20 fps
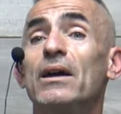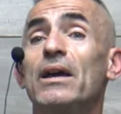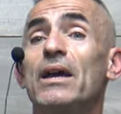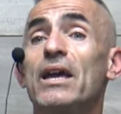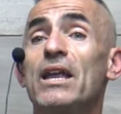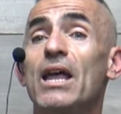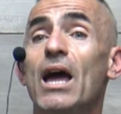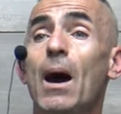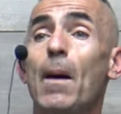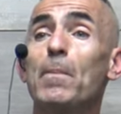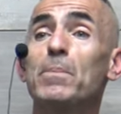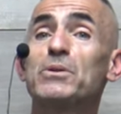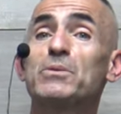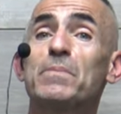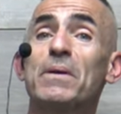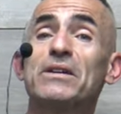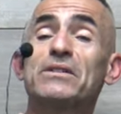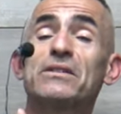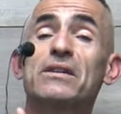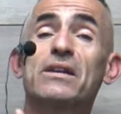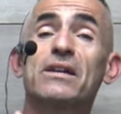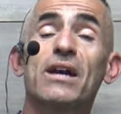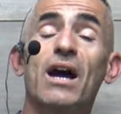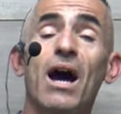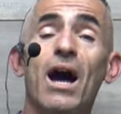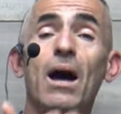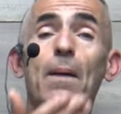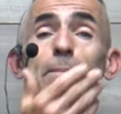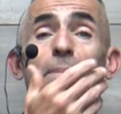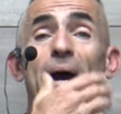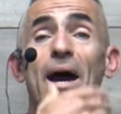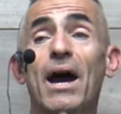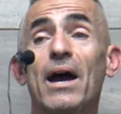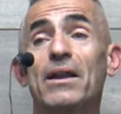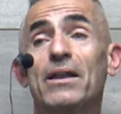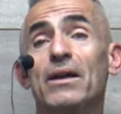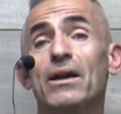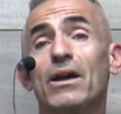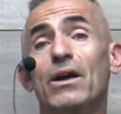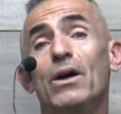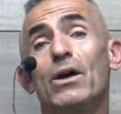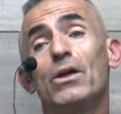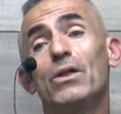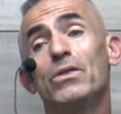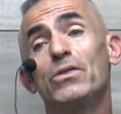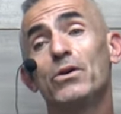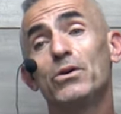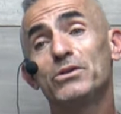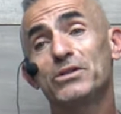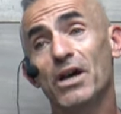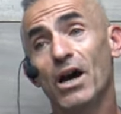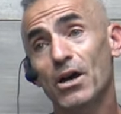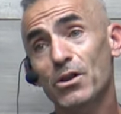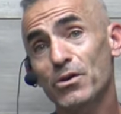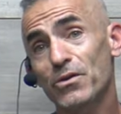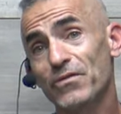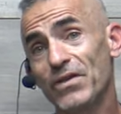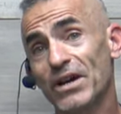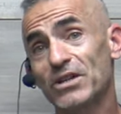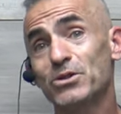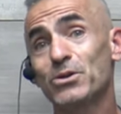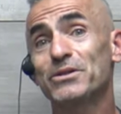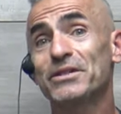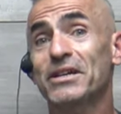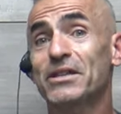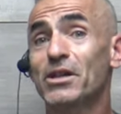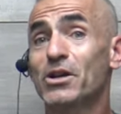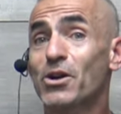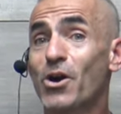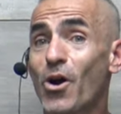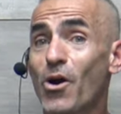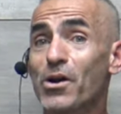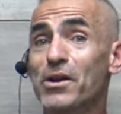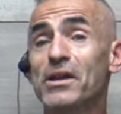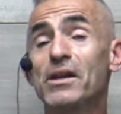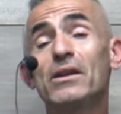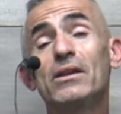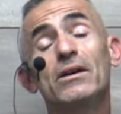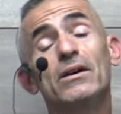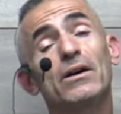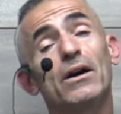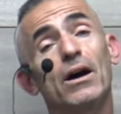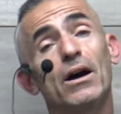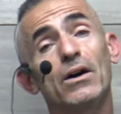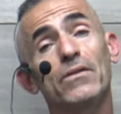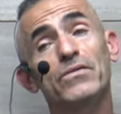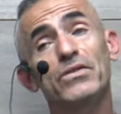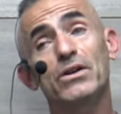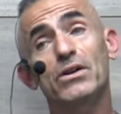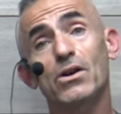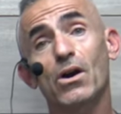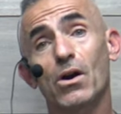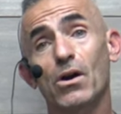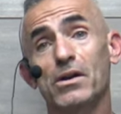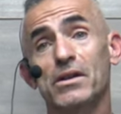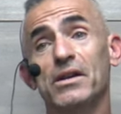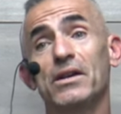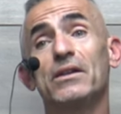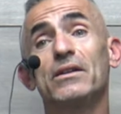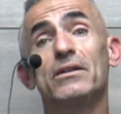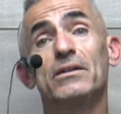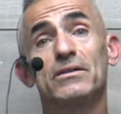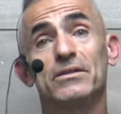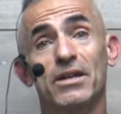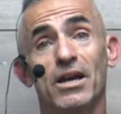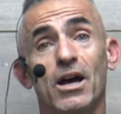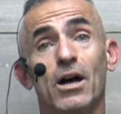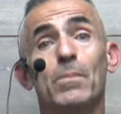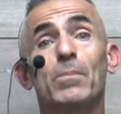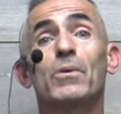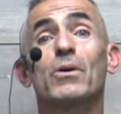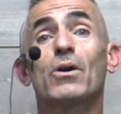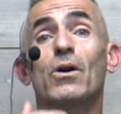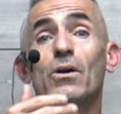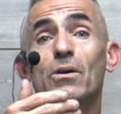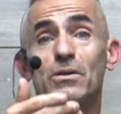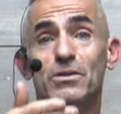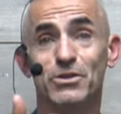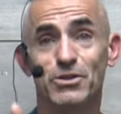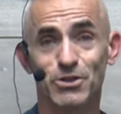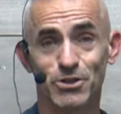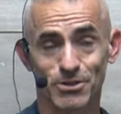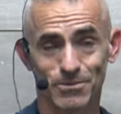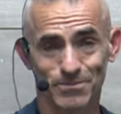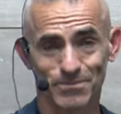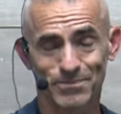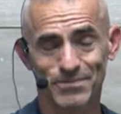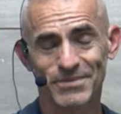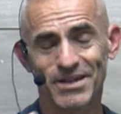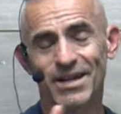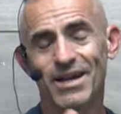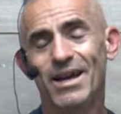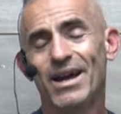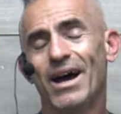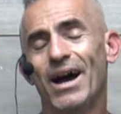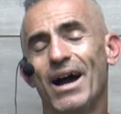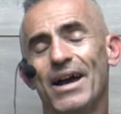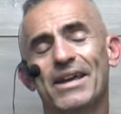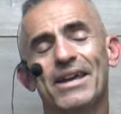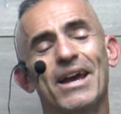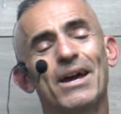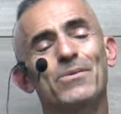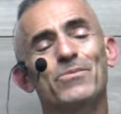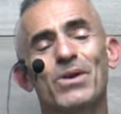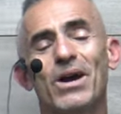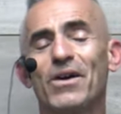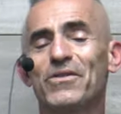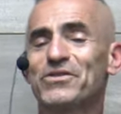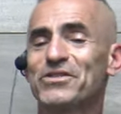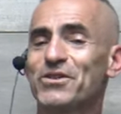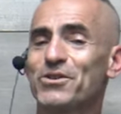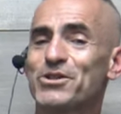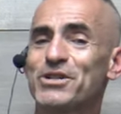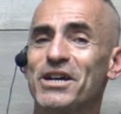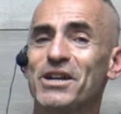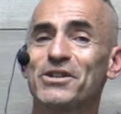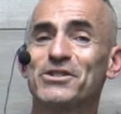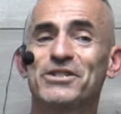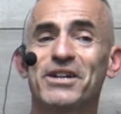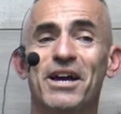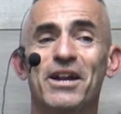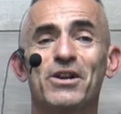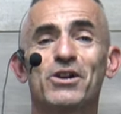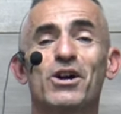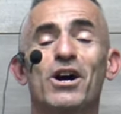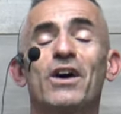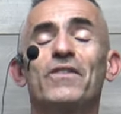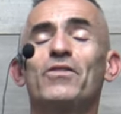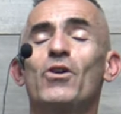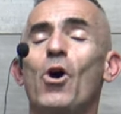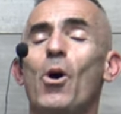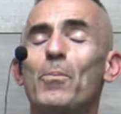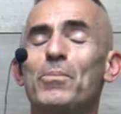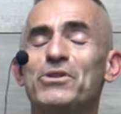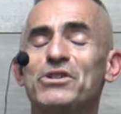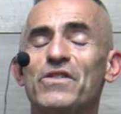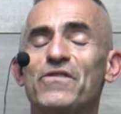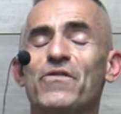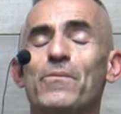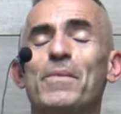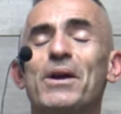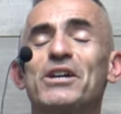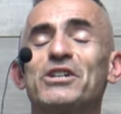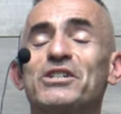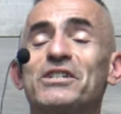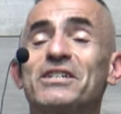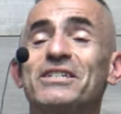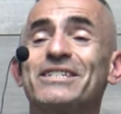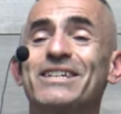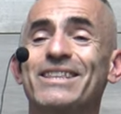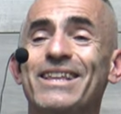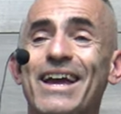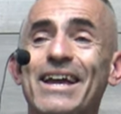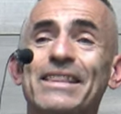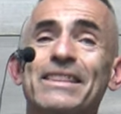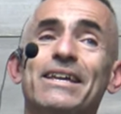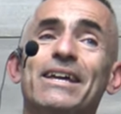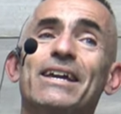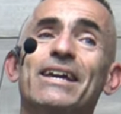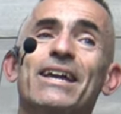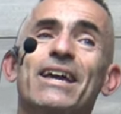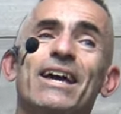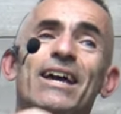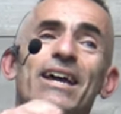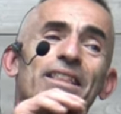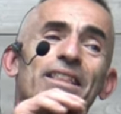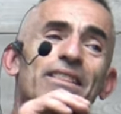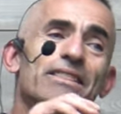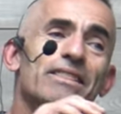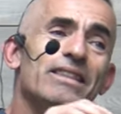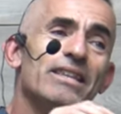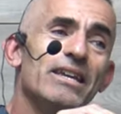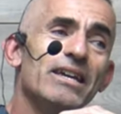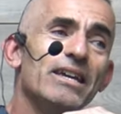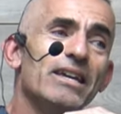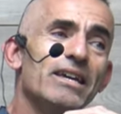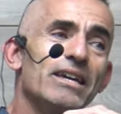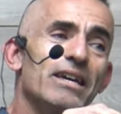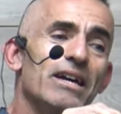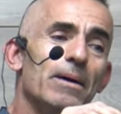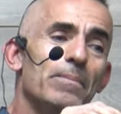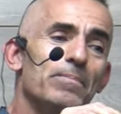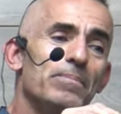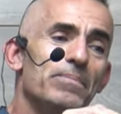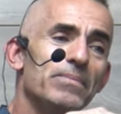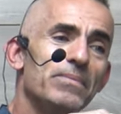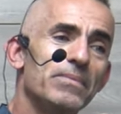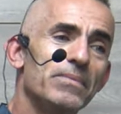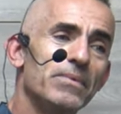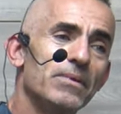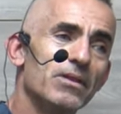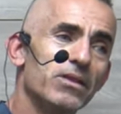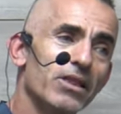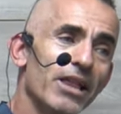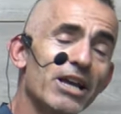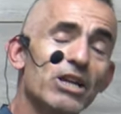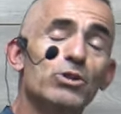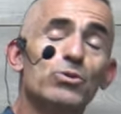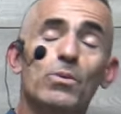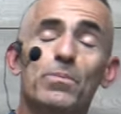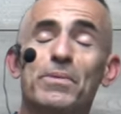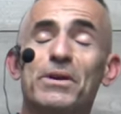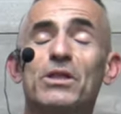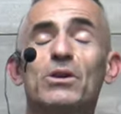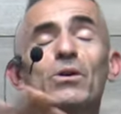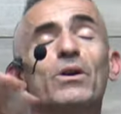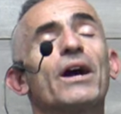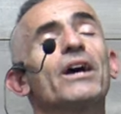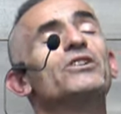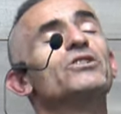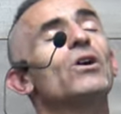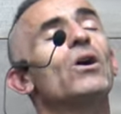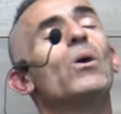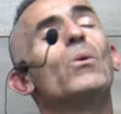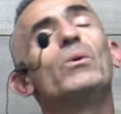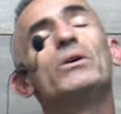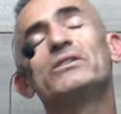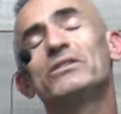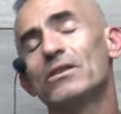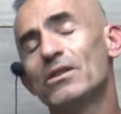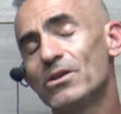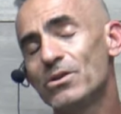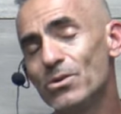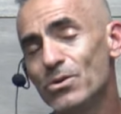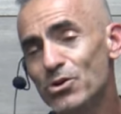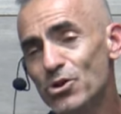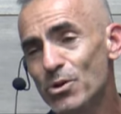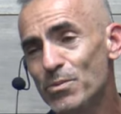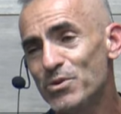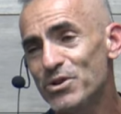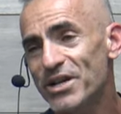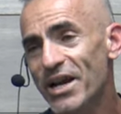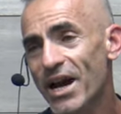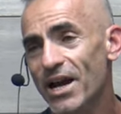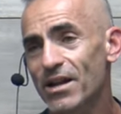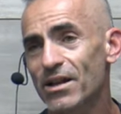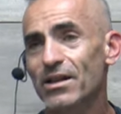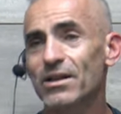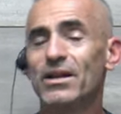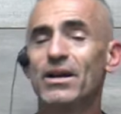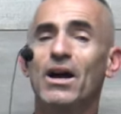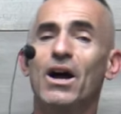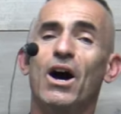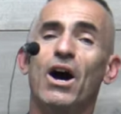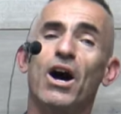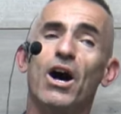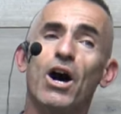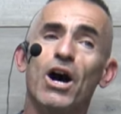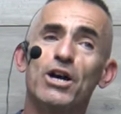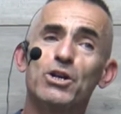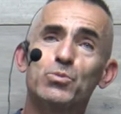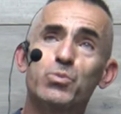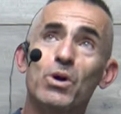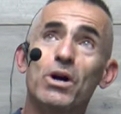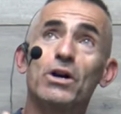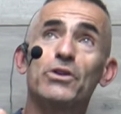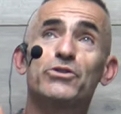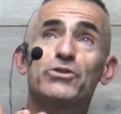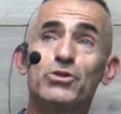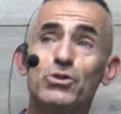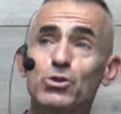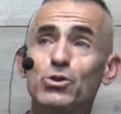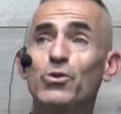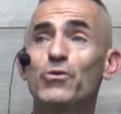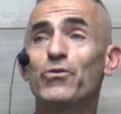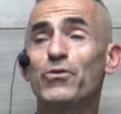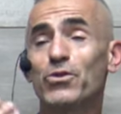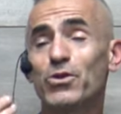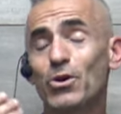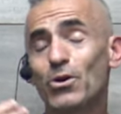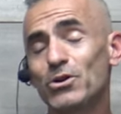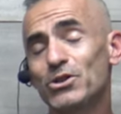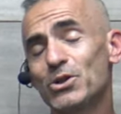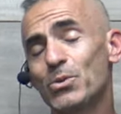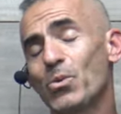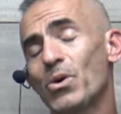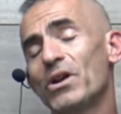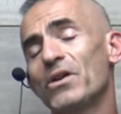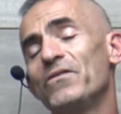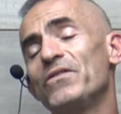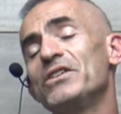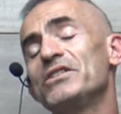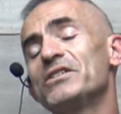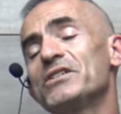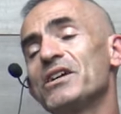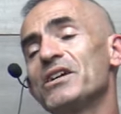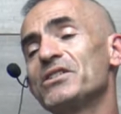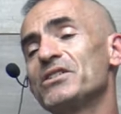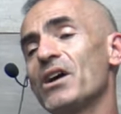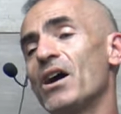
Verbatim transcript: it helps basically combat those other effects. So it's like the guardian of the guardian to help guard you. Again, Ralph Turchiano signing off. Hope this information is enlightening. The Links will be there as always on the YouTube channel as well too for those that want to visit us